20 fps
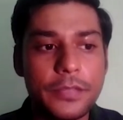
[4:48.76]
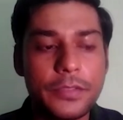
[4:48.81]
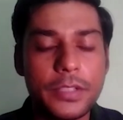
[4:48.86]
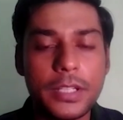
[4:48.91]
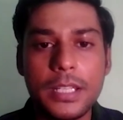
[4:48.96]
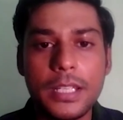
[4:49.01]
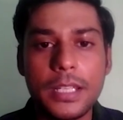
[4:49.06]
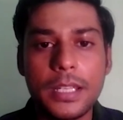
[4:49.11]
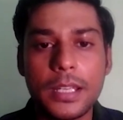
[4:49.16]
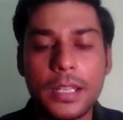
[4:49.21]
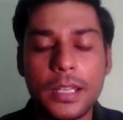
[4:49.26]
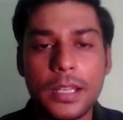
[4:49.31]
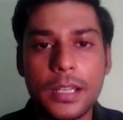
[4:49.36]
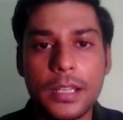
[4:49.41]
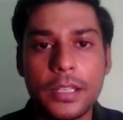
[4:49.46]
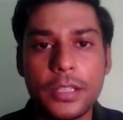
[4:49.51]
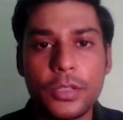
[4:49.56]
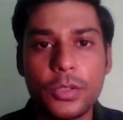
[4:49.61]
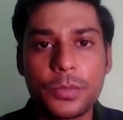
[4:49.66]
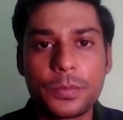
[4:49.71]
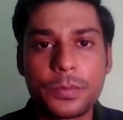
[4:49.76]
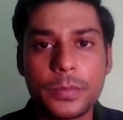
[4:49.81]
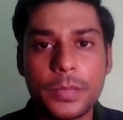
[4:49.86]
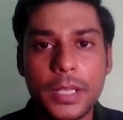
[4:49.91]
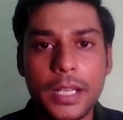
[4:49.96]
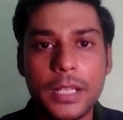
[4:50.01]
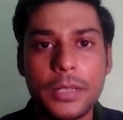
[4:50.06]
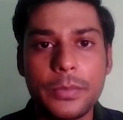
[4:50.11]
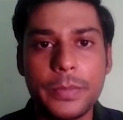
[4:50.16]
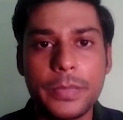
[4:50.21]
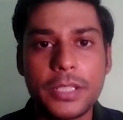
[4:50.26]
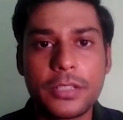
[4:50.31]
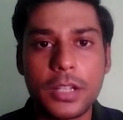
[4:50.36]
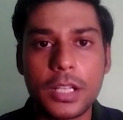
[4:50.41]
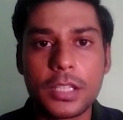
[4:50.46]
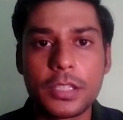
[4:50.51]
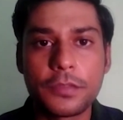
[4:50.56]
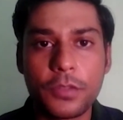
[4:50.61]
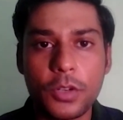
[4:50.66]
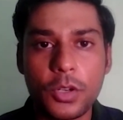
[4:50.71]
they have really helped me
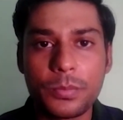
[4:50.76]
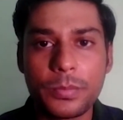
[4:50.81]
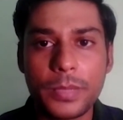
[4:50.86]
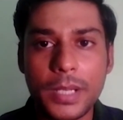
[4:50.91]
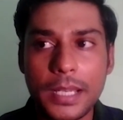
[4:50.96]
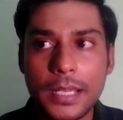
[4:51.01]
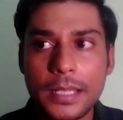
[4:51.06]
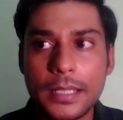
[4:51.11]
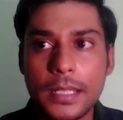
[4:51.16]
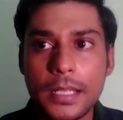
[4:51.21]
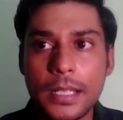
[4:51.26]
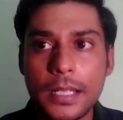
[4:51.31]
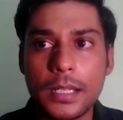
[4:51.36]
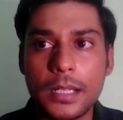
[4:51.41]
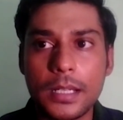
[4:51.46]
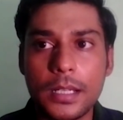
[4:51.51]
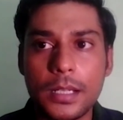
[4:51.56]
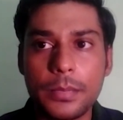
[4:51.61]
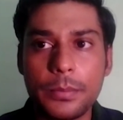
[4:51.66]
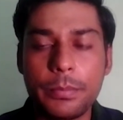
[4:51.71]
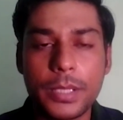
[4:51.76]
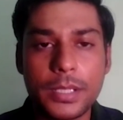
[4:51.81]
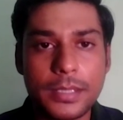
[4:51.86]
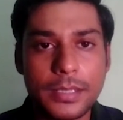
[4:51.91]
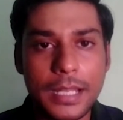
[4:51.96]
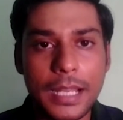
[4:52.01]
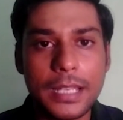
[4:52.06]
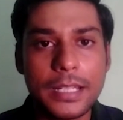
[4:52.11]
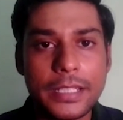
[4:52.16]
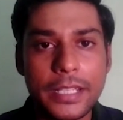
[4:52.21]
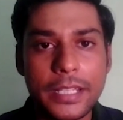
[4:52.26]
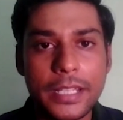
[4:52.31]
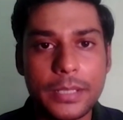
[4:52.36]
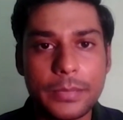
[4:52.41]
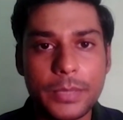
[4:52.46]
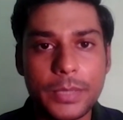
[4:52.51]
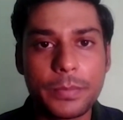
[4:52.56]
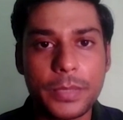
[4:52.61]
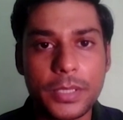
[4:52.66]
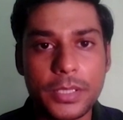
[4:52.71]
transform my personality
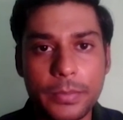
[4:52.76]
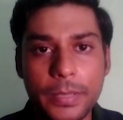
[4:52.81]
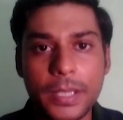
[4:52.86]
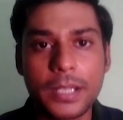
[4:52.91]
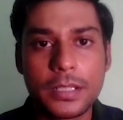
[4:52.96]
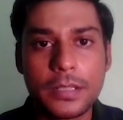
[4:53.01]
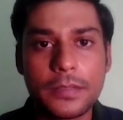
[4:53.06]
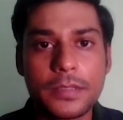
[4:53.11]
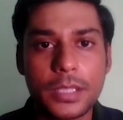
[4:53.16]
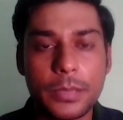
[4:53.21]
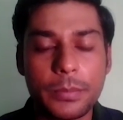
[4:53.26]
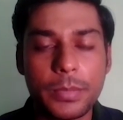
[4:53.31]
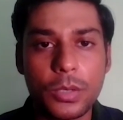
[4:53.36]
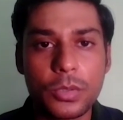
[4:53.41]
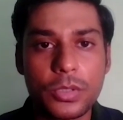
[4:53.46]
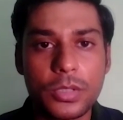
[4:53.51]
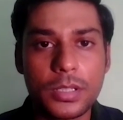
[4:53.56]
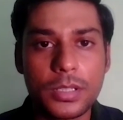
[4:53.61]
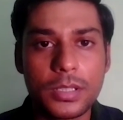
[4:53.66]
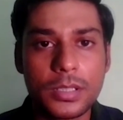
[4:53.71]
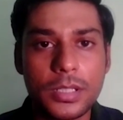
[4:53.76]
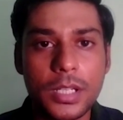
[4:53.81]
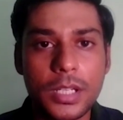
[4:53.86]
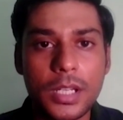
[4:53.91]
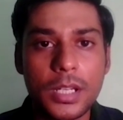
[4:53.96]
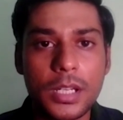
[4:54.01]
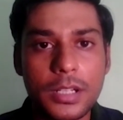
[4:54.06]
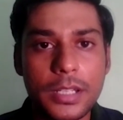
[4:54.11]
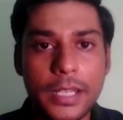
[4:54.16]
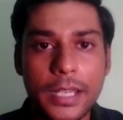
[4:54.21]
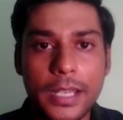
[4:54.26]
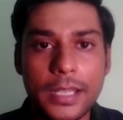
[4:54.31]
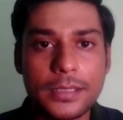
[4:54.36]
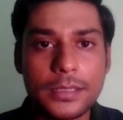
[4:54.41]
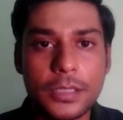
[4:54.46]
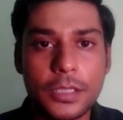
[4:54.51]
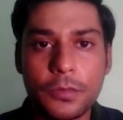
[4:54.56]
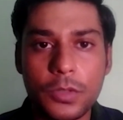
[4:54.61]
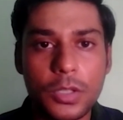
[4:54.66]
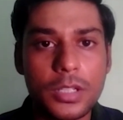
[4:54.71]
and my perspectives about the work
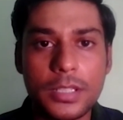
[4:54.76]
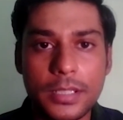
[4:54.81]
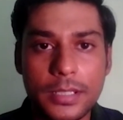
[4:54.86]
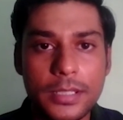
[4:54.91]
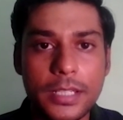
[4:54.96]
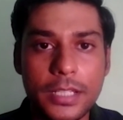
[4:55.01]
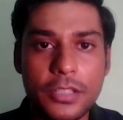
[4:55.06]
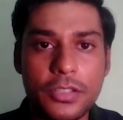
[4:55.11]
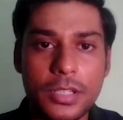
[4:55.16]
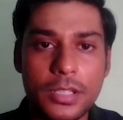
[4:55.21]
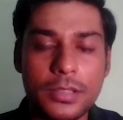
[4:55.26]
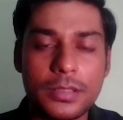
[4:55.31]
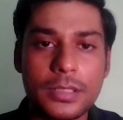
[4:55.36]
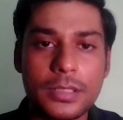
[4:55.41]
and the world in